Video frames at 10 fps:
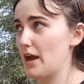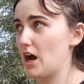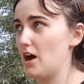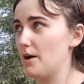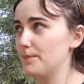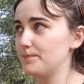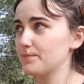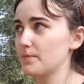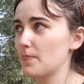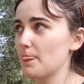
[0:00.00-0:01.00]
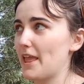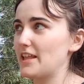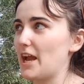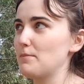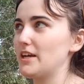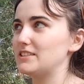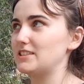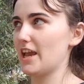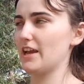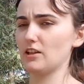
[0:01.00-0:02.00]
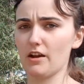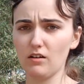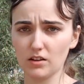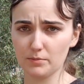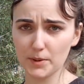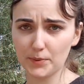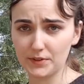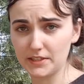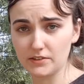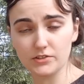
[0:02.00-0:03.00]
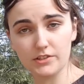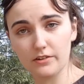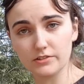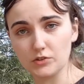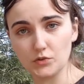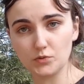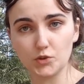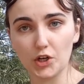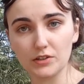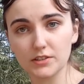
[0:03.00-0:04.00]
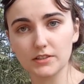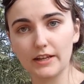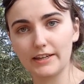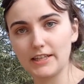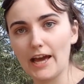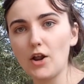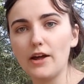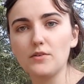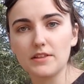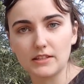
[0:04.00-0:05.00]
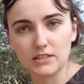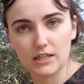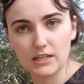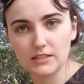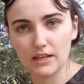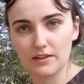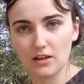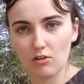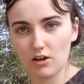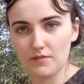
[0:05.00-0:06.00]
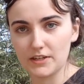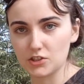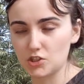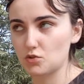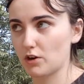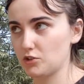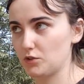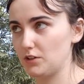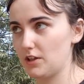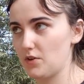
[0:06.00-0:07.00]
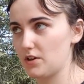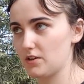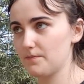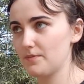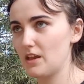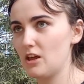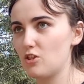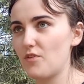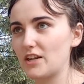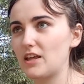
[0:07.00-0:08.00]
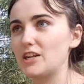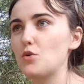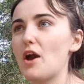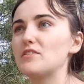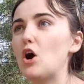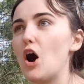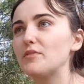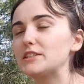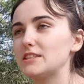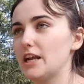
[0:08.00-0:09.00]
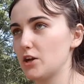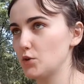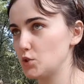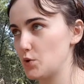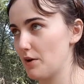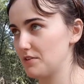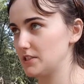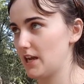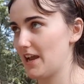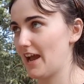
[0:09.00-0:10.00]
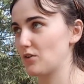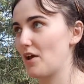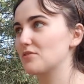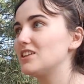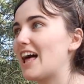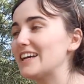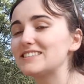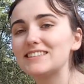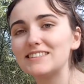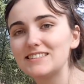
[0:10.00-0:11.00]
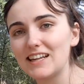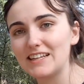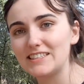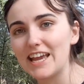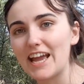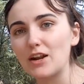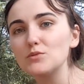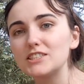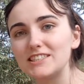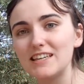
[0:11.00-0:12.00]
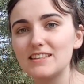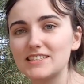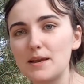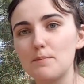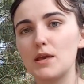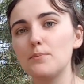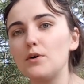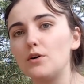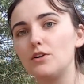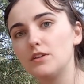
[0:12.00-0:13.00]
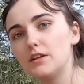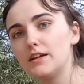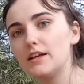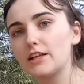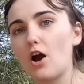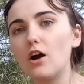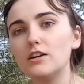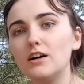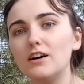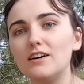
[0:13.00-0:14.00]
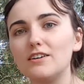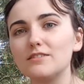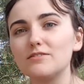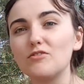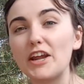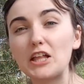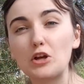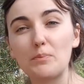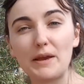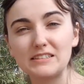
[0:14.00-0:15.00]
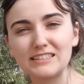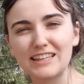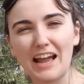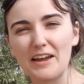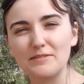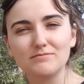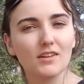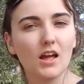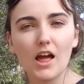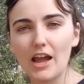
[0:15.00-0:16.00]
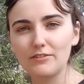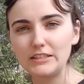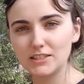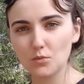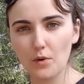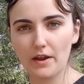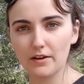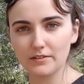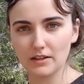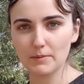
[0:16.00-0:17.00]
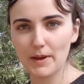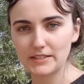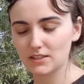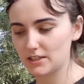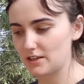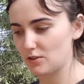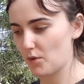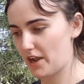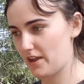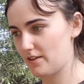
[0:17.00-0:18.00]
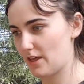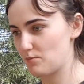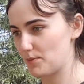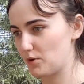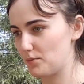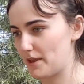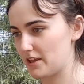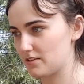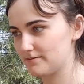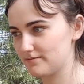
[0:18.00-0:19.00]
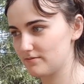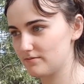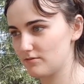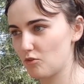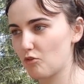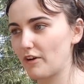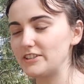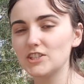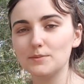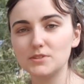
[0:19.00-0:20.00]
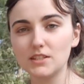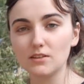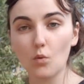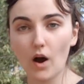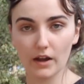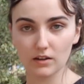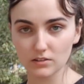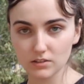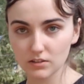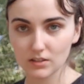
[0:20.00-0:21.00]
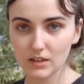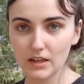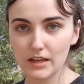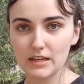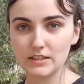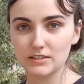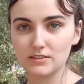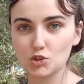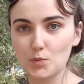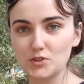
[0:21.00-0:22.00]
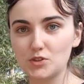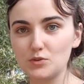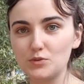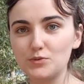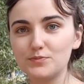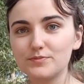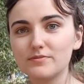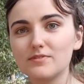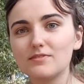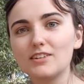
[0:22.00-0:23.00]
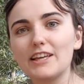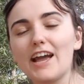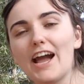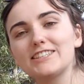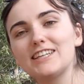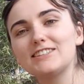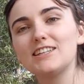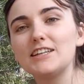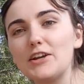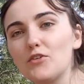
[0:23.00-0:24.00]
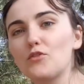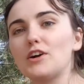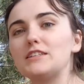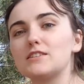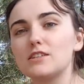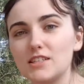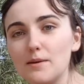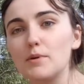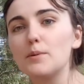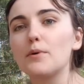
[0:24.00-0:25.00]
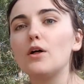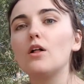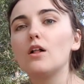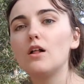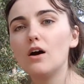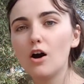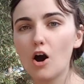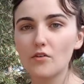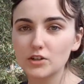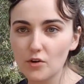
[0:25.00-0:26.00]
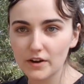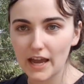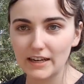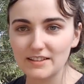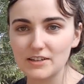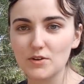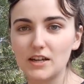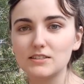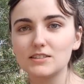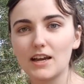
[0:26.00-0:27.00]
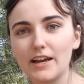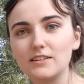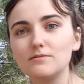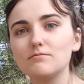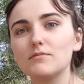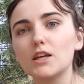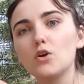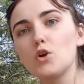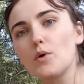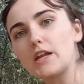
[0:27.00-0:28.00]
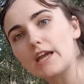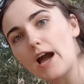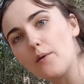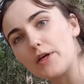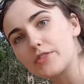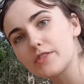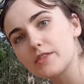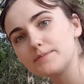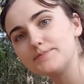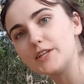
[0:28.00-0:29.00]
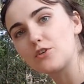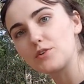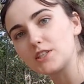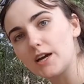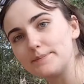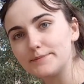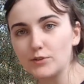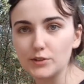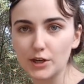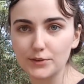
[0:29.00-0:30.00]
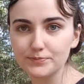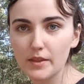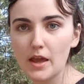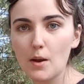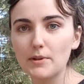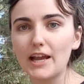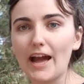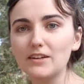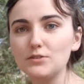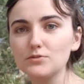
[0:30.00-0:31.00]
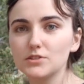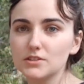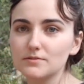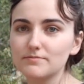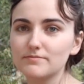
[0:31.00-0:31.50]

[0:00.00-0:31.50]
Like I'm not saying like, oh, like people in Yenji are just jerks, like, 'cause I don't think that's the case. I think a lot of it is structural. I think the fact that I don't have an office that I go to every day, I don't have classes that I take, I don't see the same people like on a regular basis. Like I read somewhere that like basically the way that people make friendships in the wild is you're supposed to like accidentally run into the same people over and over again, and then you kind of decide who you want to hang out with in your free time, who you don't. But like I don't,